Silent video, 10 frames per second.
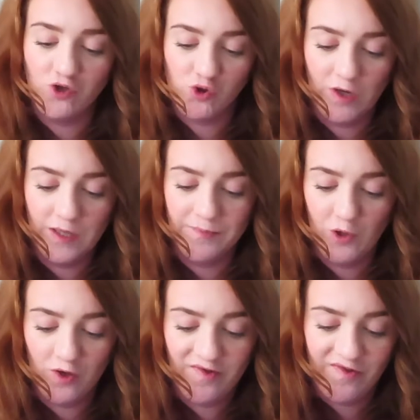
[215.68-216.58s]

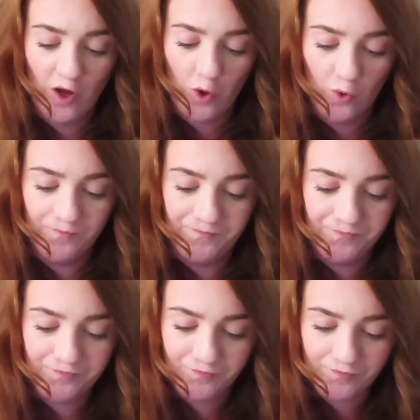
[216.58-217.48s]
I started this book
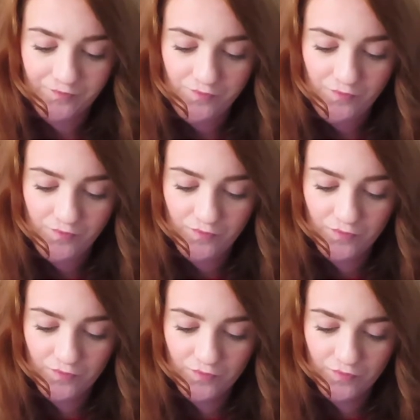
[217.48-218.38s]
out a few months
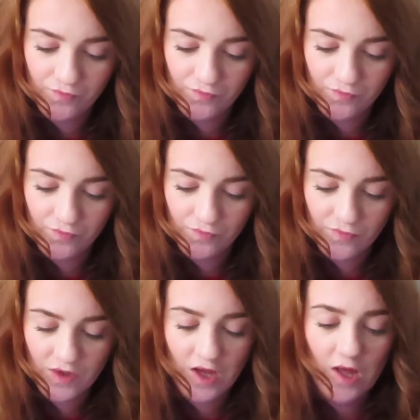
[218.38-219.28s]
ago. I really
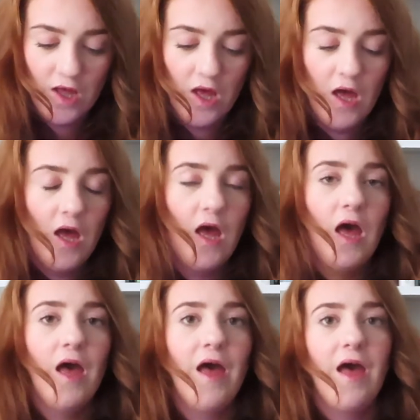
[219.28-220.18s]
didn't
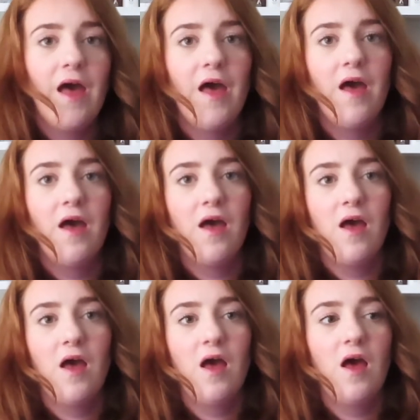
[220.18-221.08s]
read it
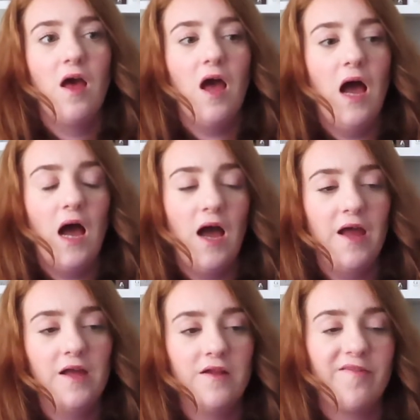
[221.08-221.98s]

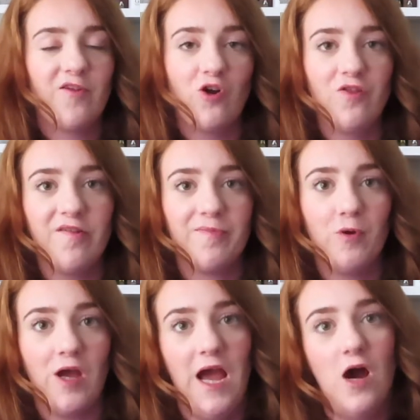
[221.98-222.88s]
passionately.
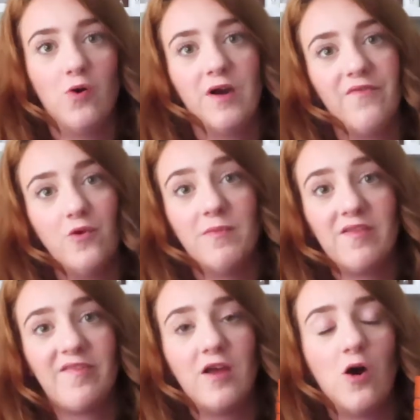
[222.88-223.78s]
I really wasn't
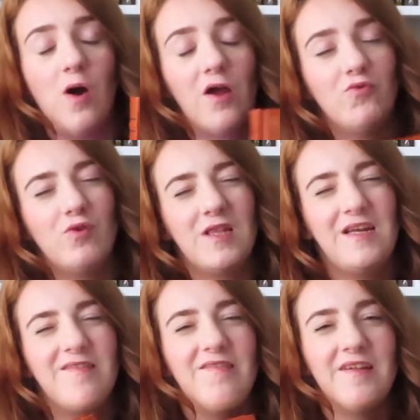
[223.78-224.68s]
into it. I
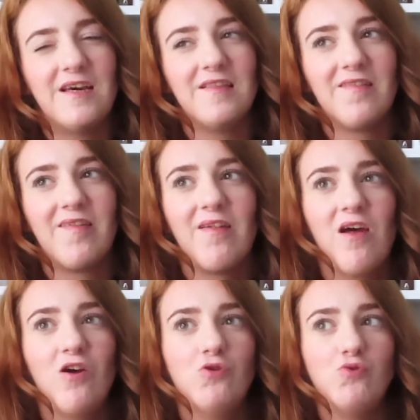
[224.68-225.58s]
wasn't interested,
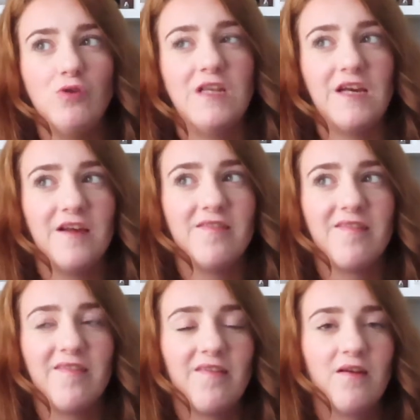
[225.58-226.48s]
and so I went ahead and
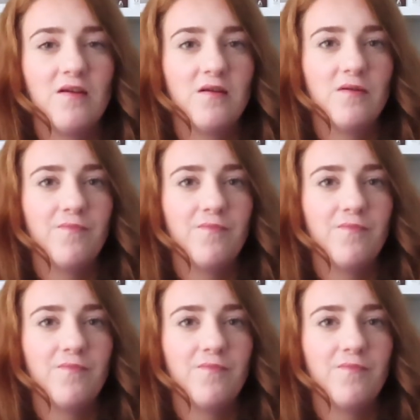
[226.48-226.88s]
put it down.